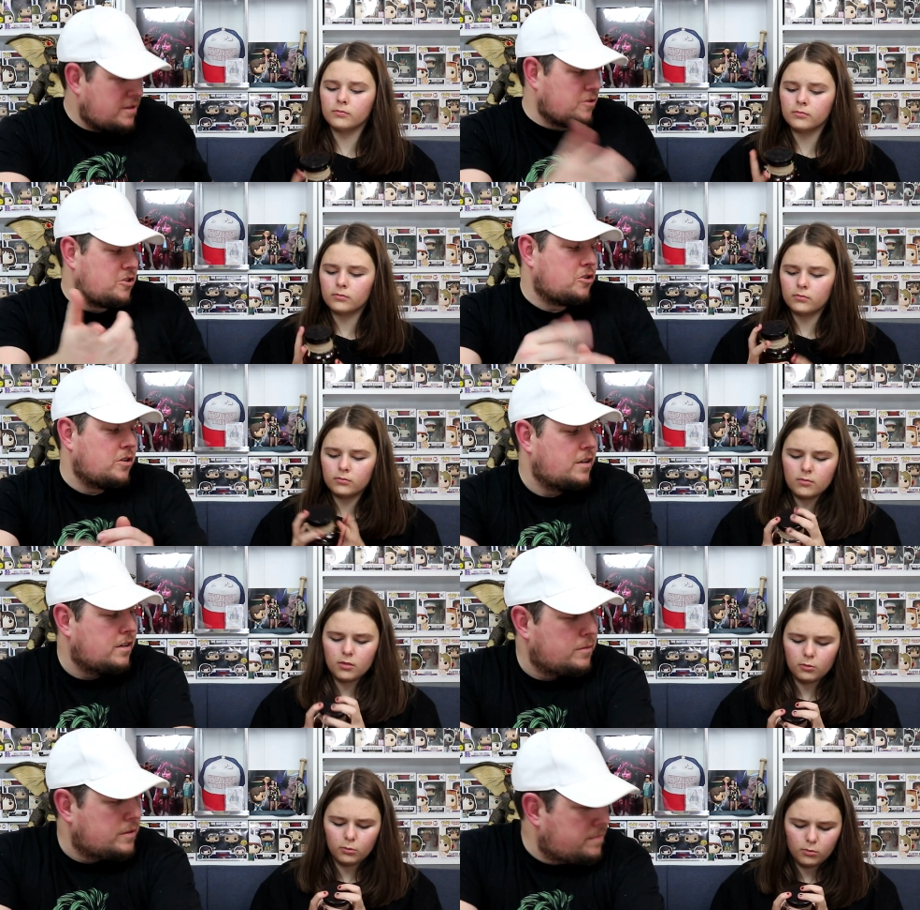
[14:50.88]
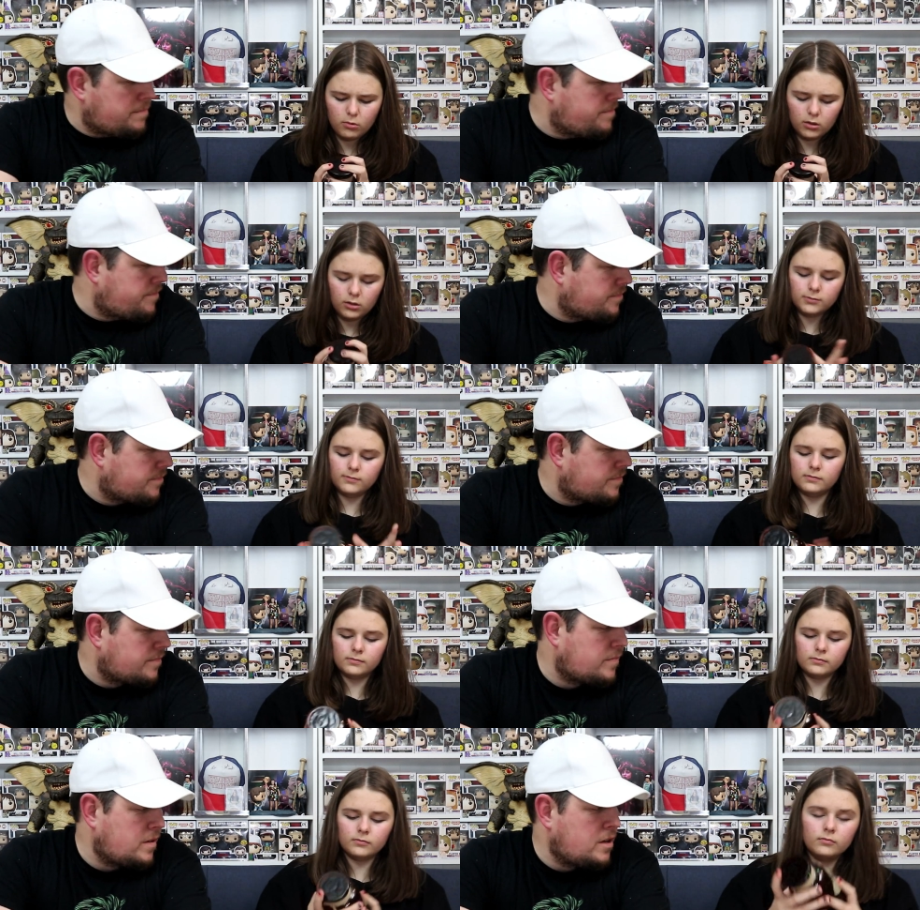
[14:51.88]
Speaker 1: I'll just show it anyway.
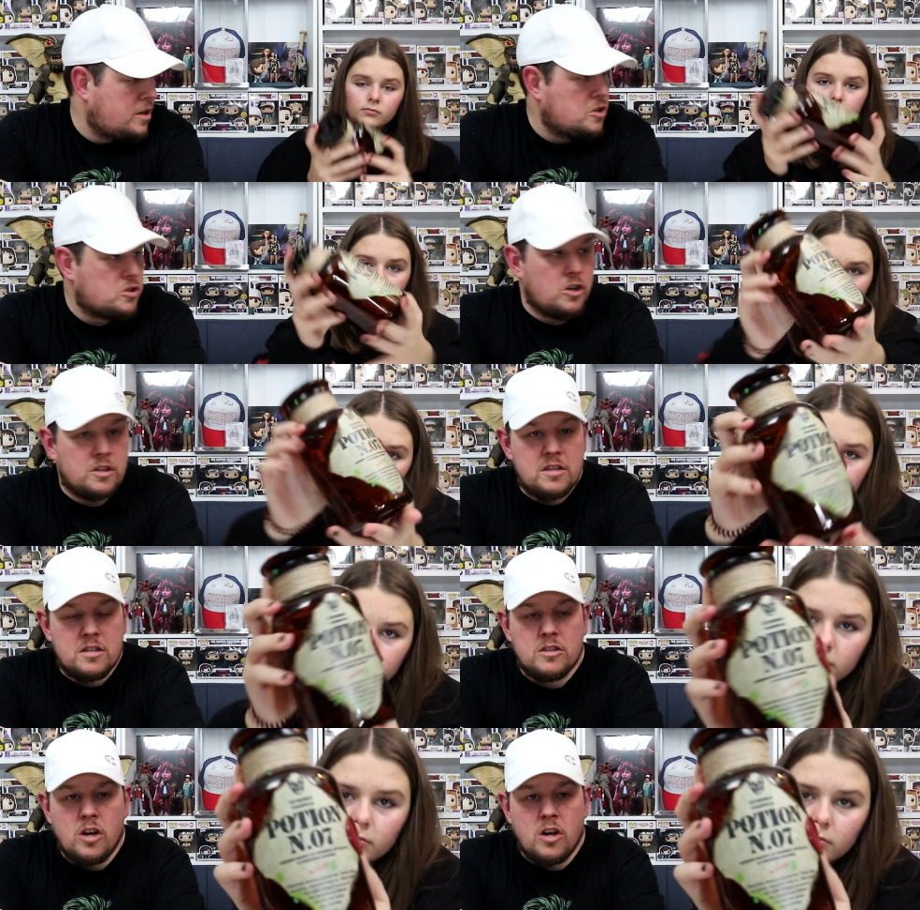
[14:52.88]
So this has